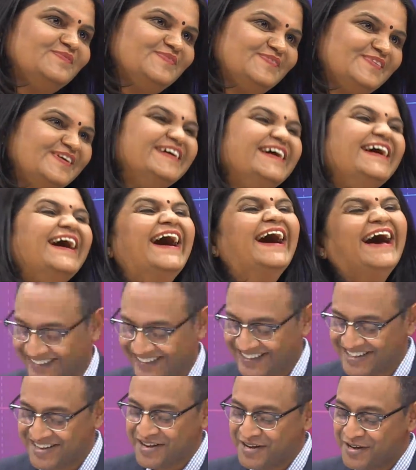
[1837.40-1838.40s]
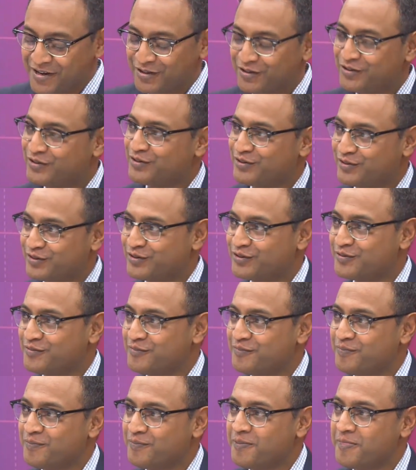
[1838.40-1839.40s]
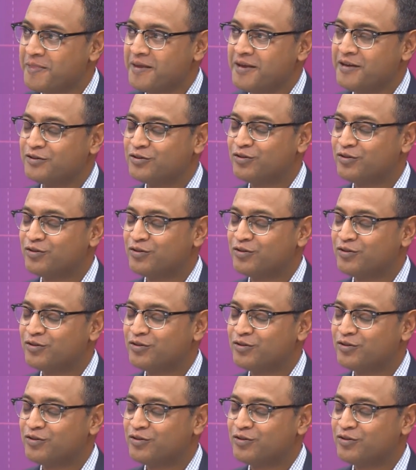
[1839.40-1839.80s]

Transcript: So hand holding is something you always.